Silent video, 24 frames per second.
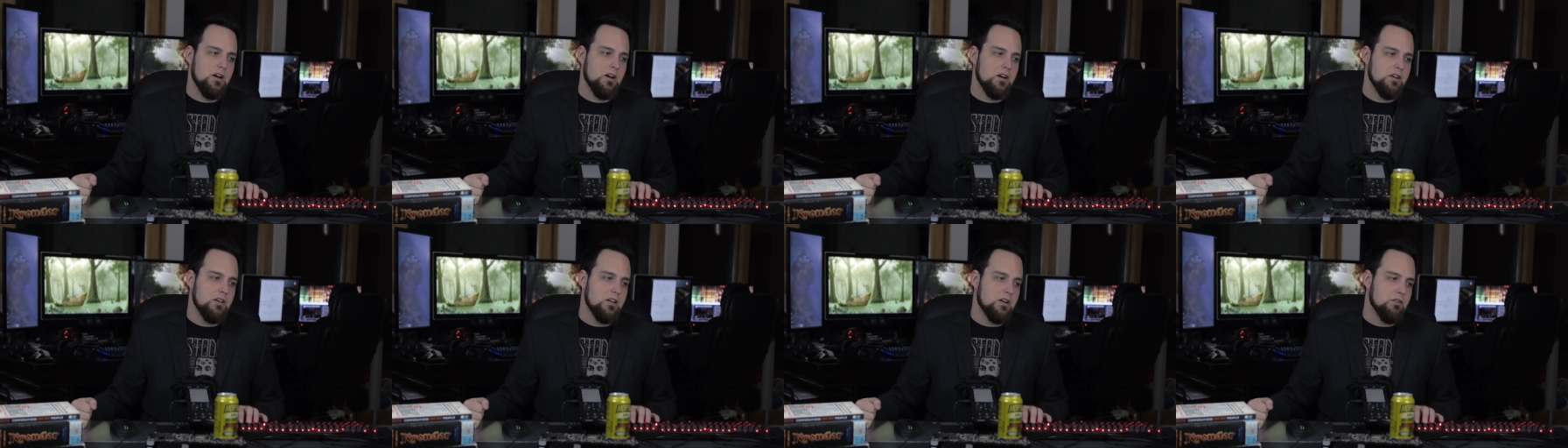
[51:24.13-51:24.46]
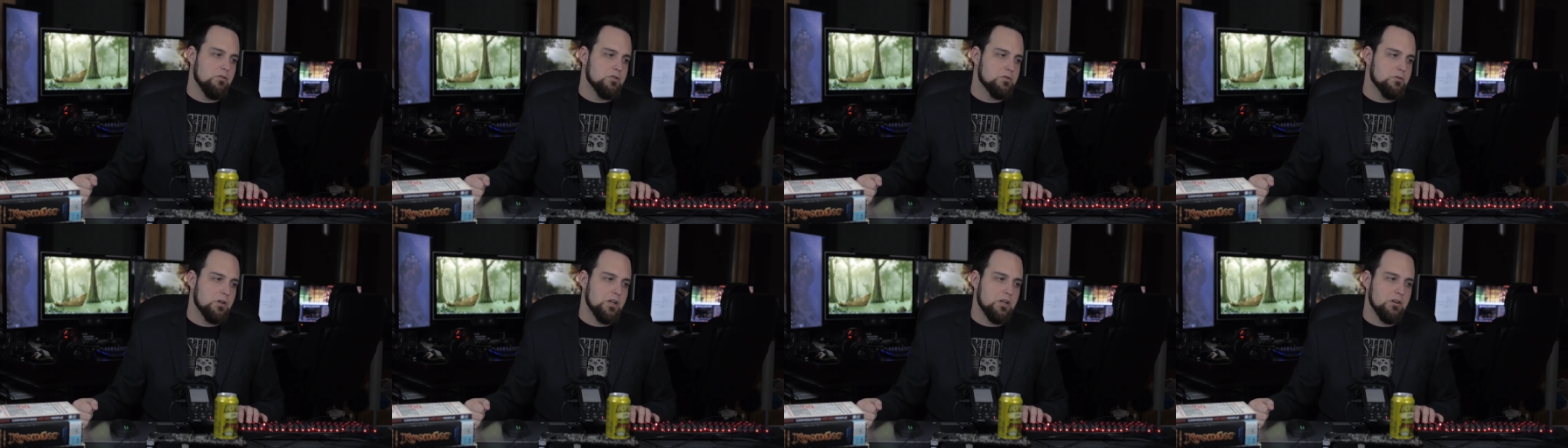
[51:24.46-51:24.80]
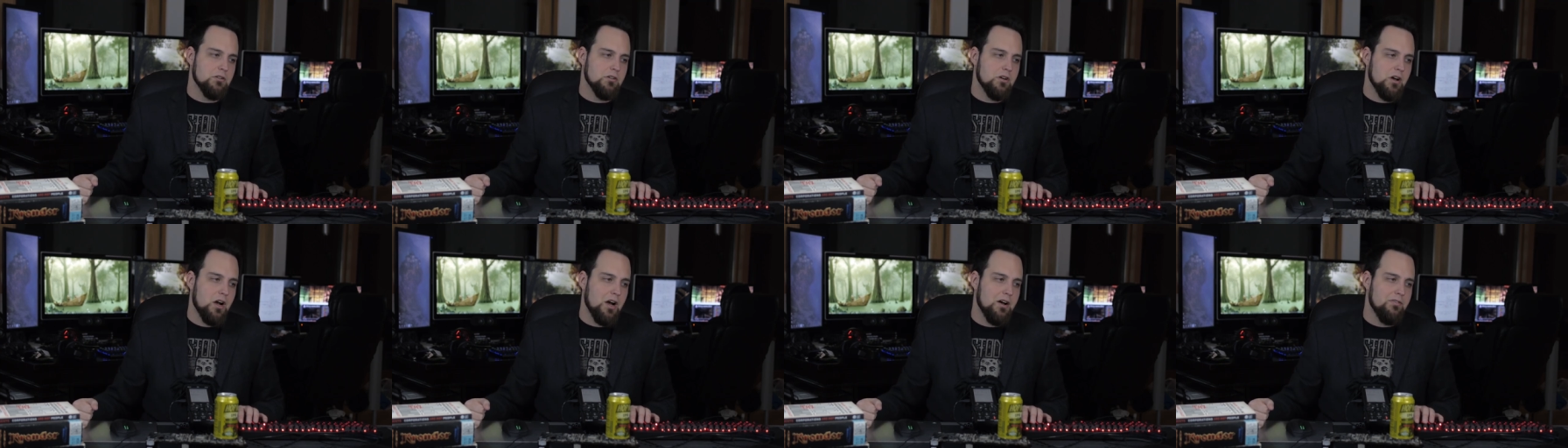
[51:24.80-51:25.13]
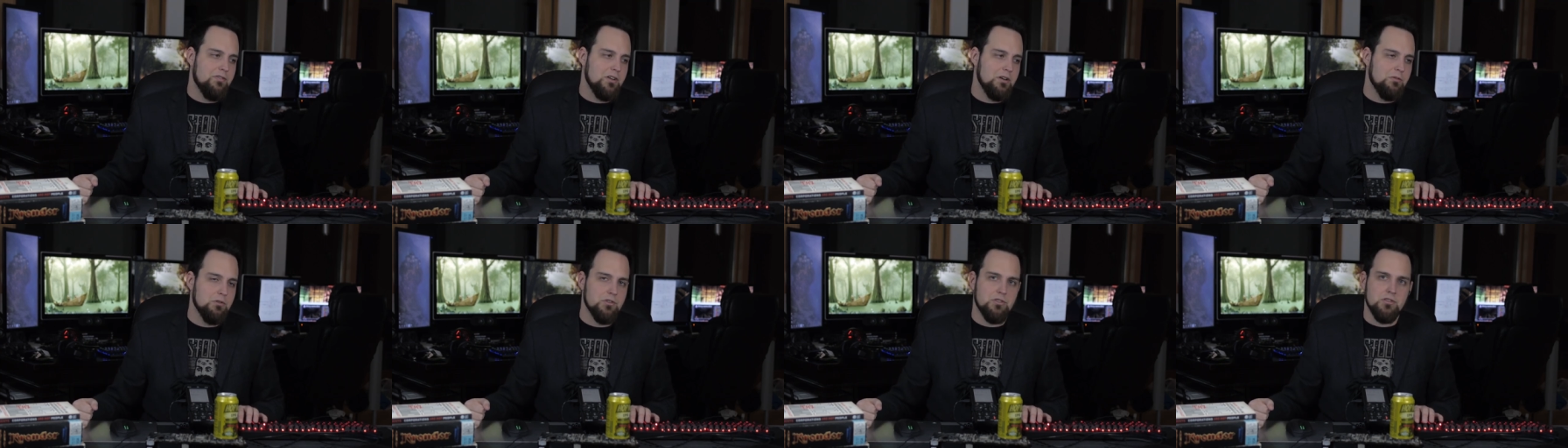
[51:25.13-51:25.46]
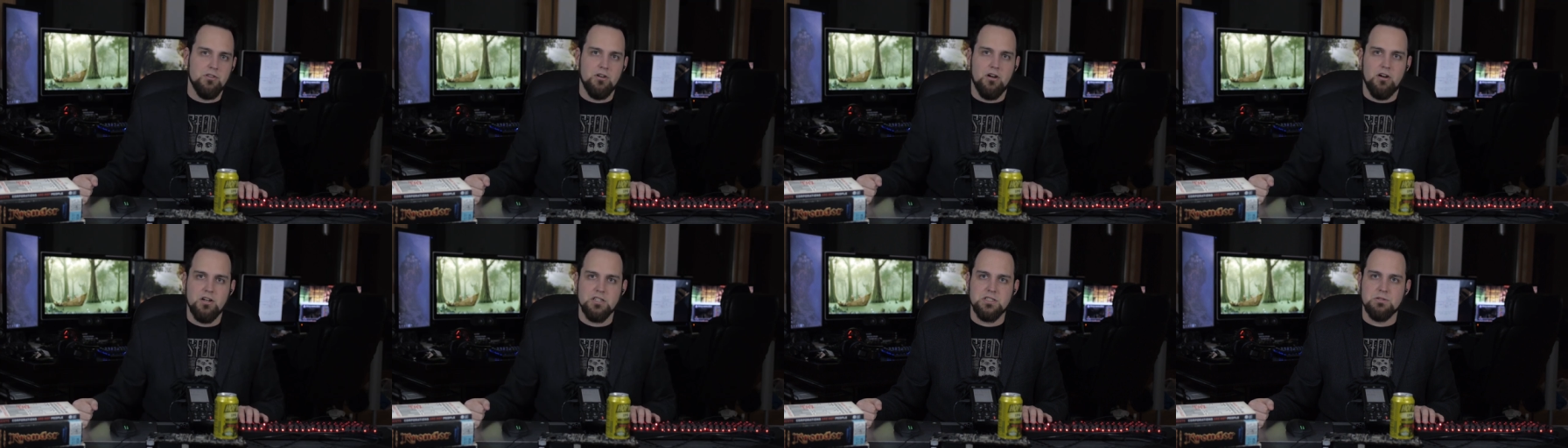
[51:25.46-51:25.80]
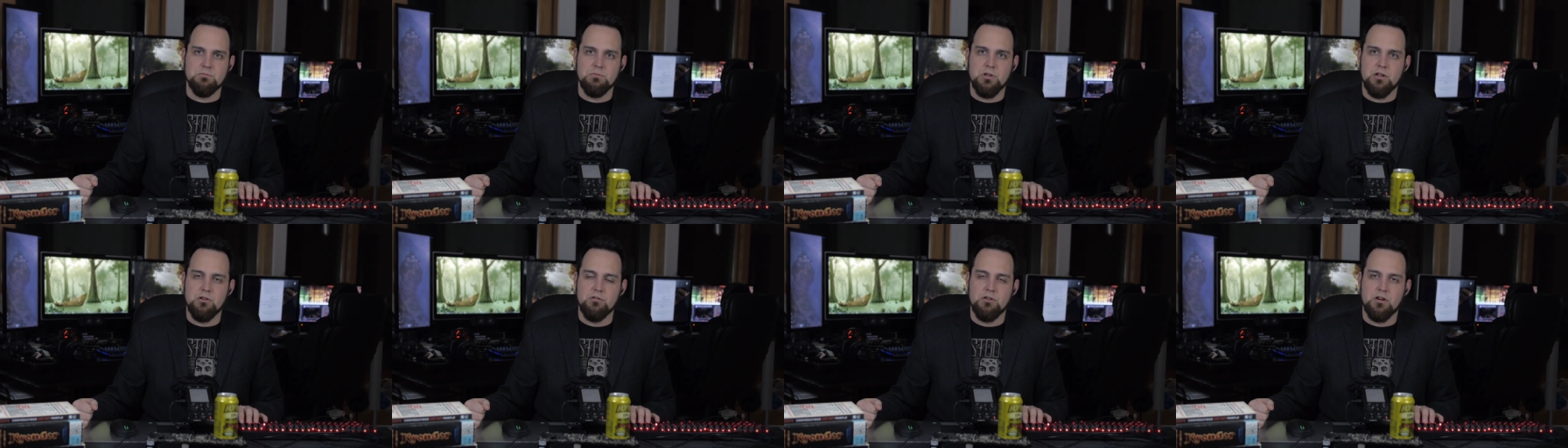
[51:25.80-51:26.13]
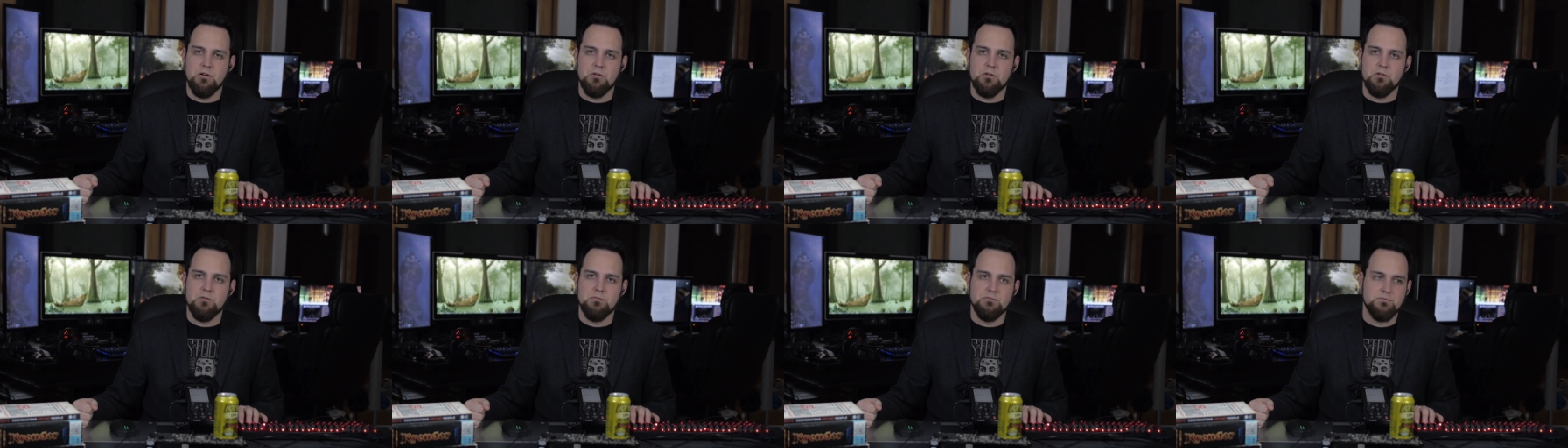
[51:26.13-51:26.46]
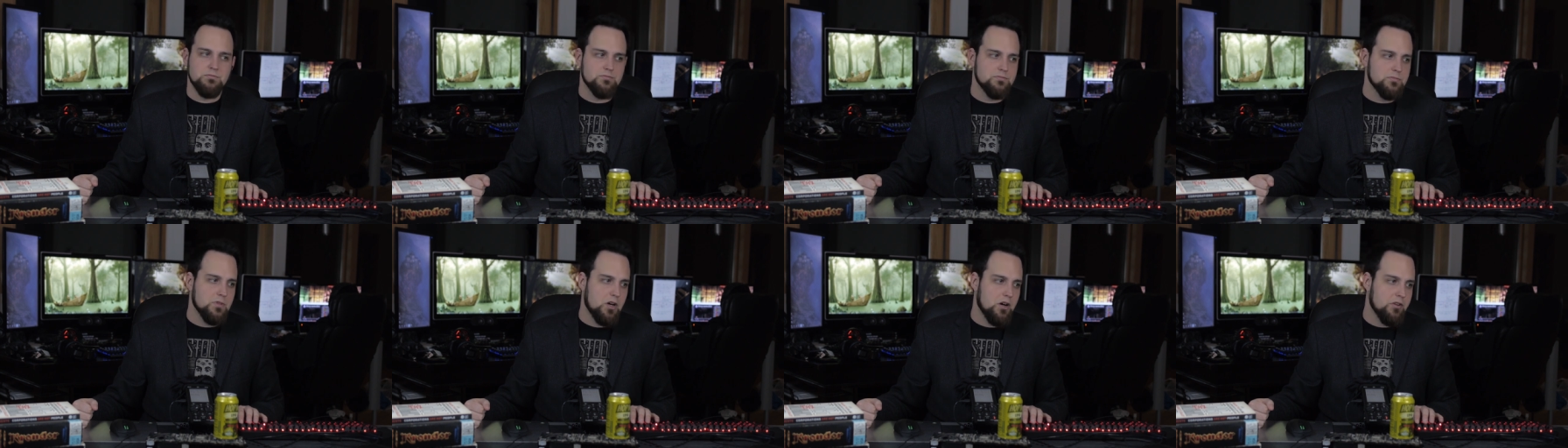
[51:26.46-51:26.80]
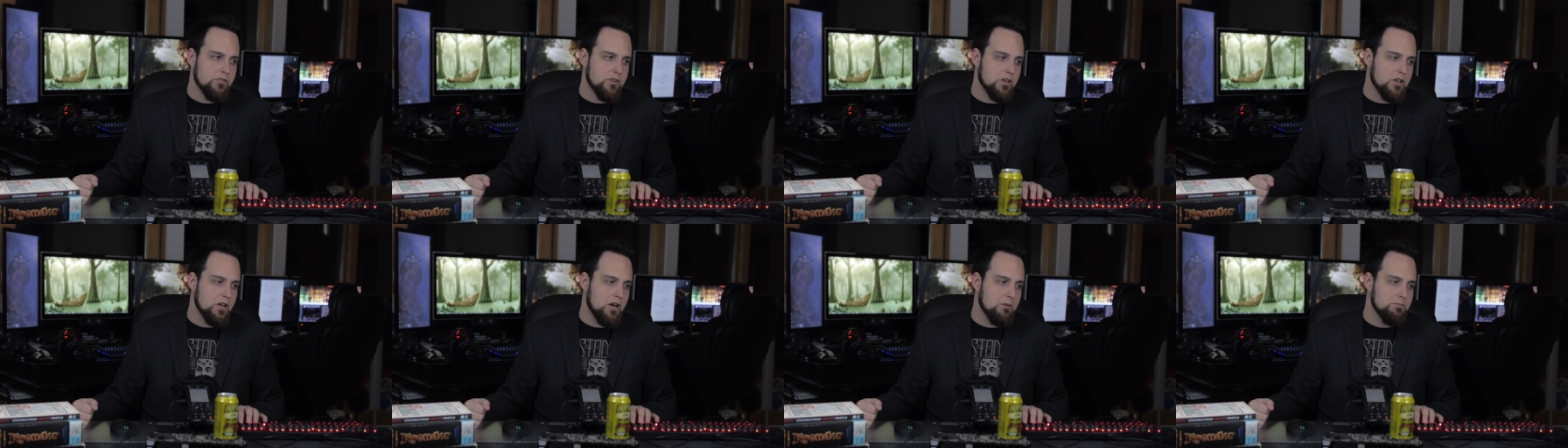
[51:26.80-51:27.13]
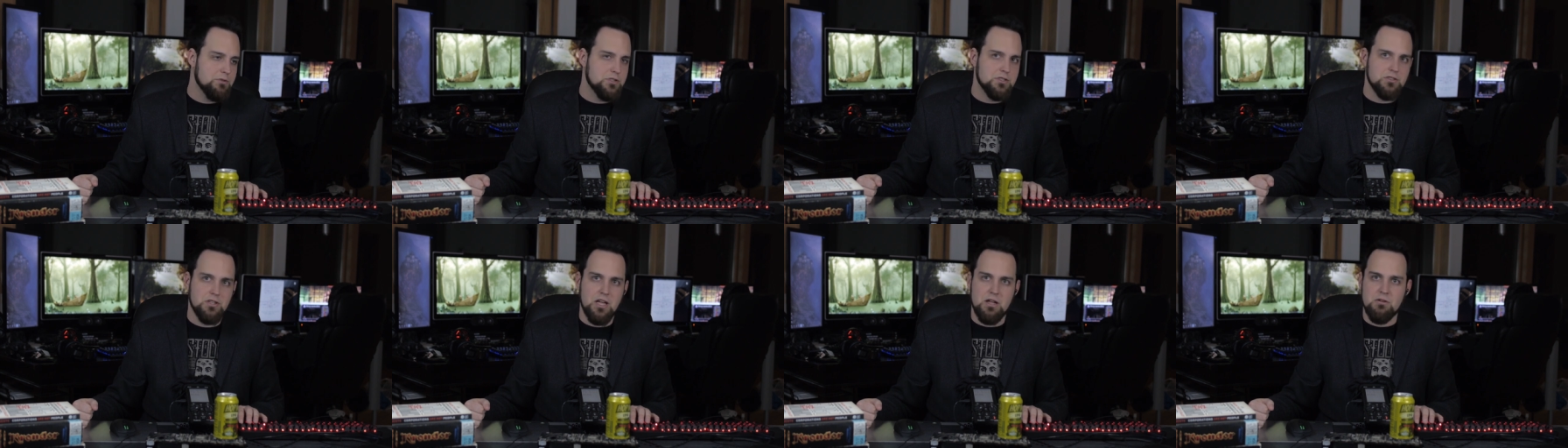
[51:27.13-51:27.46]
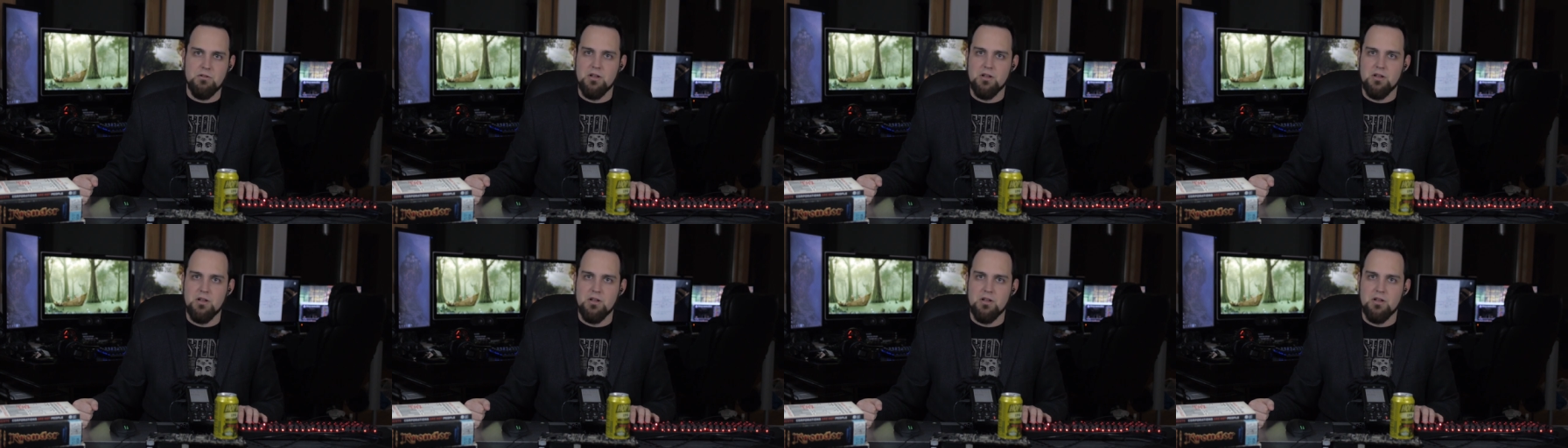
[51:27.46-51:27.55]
uh, you know, drink your coffee with the awesome logo on the cups.